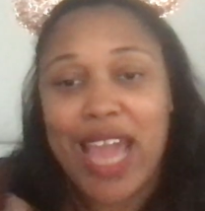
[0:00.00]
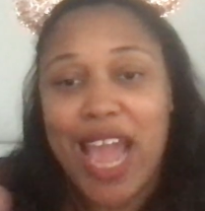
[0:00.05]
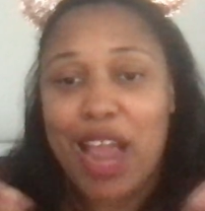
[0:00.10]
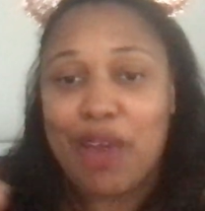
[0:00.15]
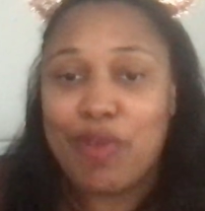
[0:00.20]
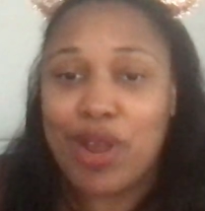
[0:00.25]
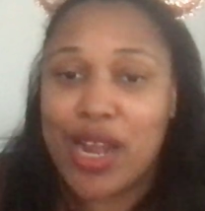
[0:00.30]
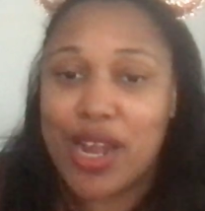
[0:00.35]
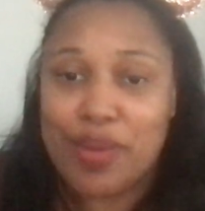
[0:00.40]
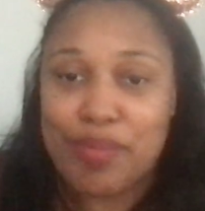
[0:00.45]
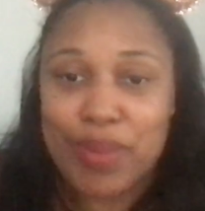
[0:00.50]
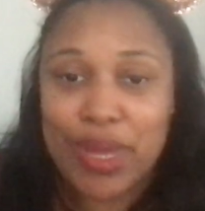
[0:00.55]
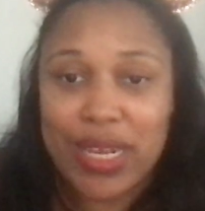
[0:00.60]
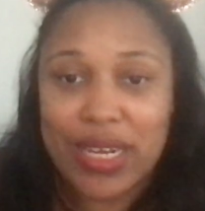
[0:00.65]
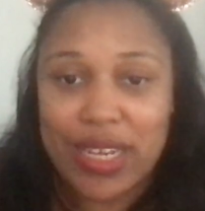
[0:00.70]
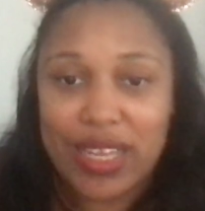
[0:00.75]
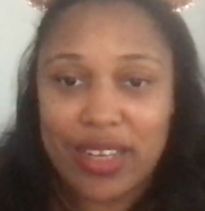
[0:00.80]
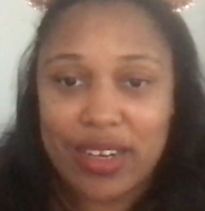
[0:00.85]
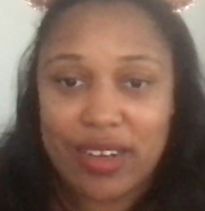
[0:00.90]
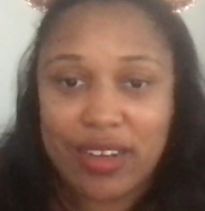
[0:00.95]
I
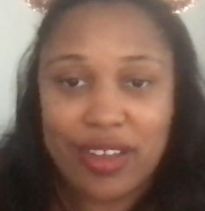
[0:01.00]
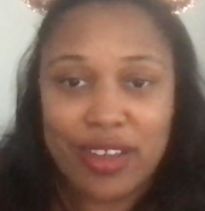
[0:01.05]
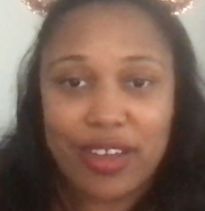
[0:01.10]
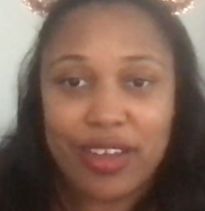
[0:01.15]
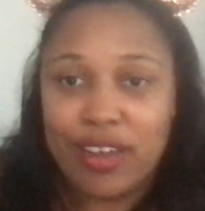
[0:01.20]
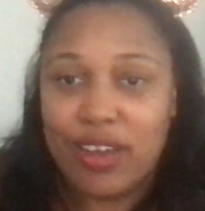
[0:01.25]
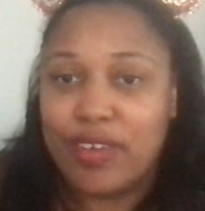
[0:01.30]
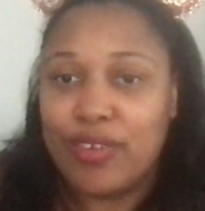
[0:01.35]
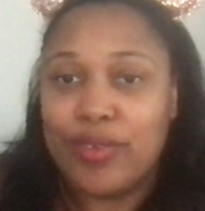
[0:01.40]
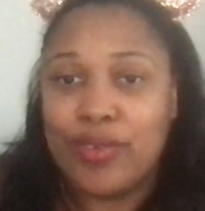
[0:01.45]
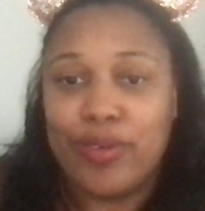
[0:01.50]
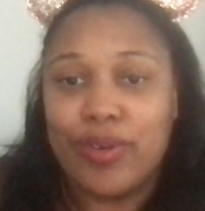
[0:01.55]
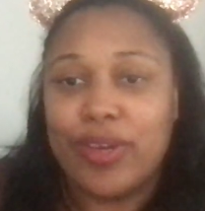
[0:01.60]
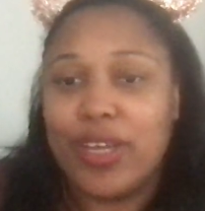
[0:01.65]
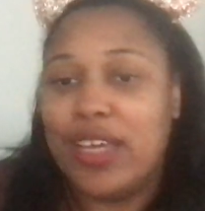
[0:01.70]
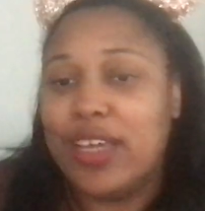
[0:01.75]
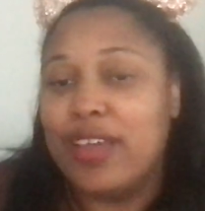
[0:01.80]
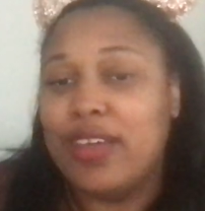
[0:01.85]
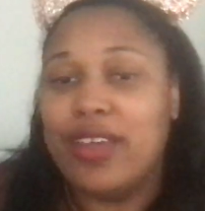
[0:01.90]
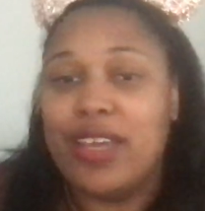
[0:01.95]
recommend it for
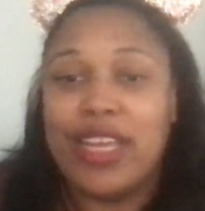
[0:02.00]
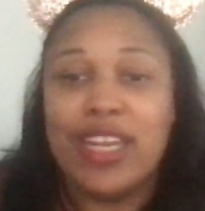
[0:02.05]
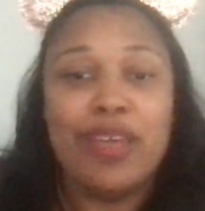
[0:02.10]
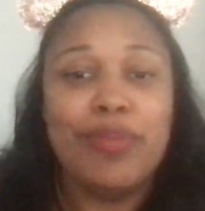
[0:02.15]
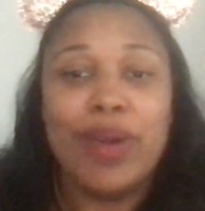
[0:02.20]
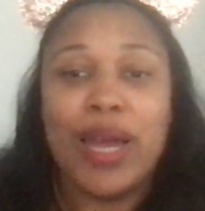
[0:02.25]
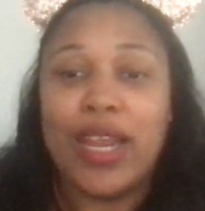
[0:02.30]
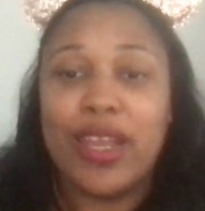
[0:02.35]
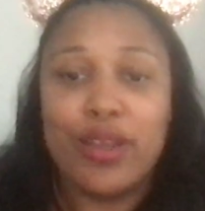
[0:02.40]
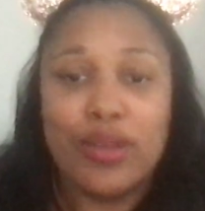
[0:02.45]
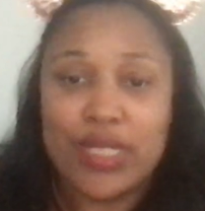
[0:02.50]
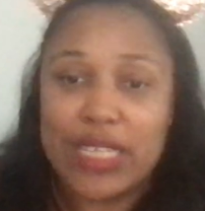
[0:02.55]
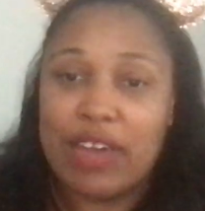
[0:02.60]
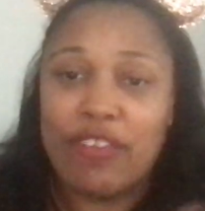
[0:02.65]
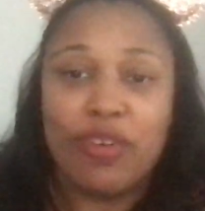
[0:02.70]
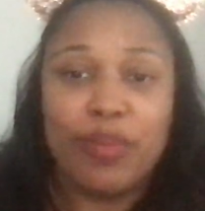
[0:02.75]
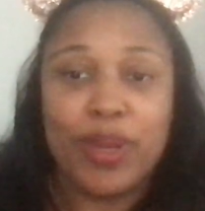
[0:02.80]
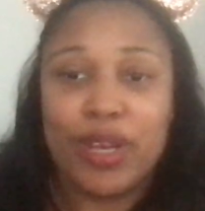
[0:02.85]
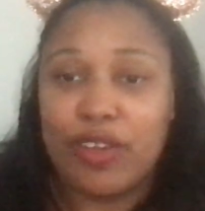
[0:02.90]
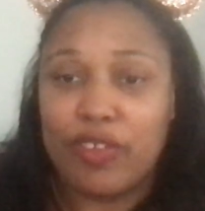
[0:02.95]
anybody who's
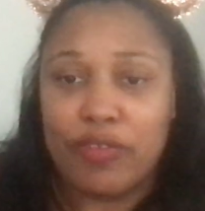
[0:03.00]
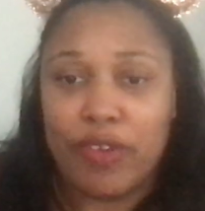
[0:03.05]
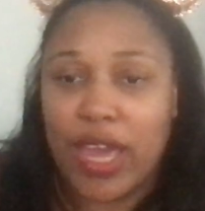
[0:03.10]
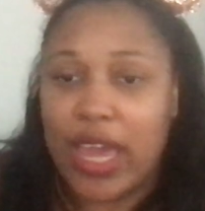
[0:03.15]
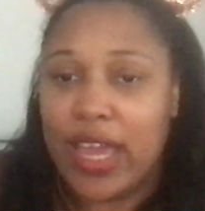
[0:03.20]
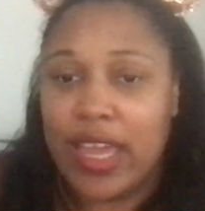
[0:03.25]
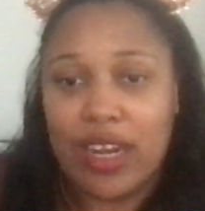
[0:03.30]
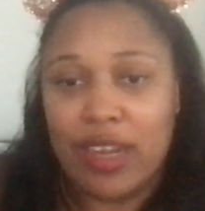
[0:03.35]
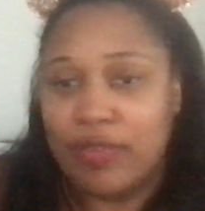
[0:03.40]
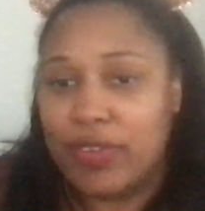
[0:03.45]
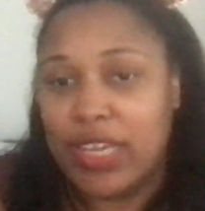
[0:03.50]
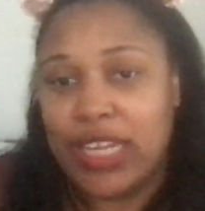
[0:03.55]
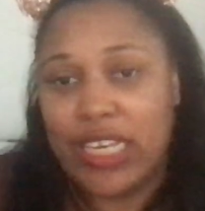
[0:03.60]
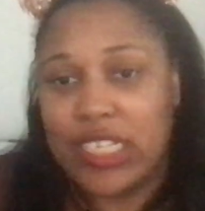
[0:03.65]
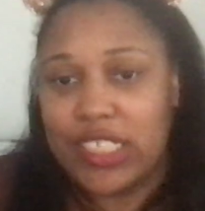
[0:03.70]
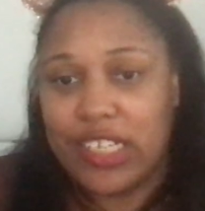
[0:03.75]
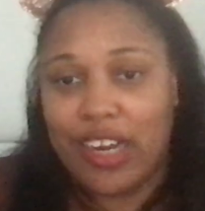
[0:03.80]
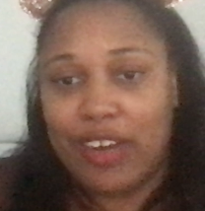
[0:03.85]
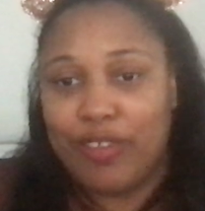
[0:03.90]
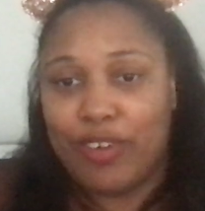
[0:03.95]
ever been a fan of any
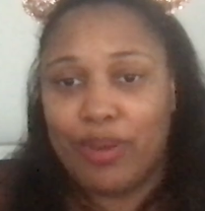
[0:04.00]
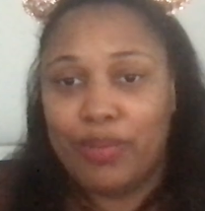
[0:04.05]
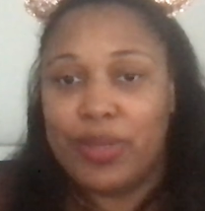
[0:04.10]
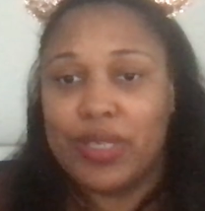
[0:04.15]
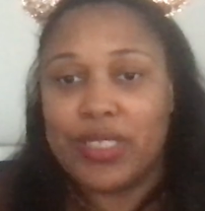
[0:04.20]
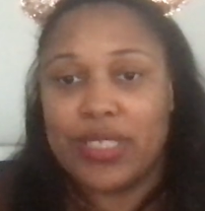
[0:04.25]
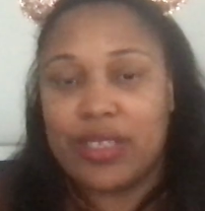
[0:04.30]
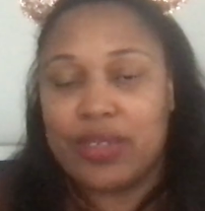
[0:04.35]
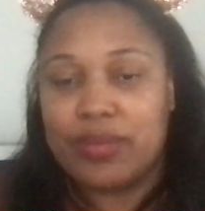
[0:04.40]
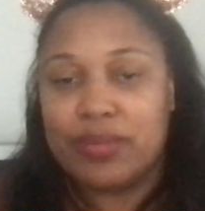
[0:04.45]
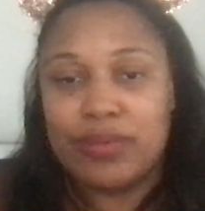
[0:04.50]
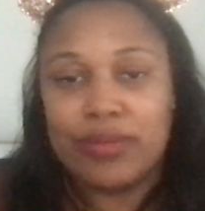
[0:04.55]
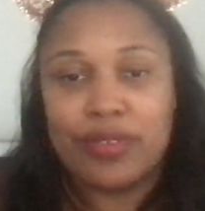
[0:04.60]
genre of music.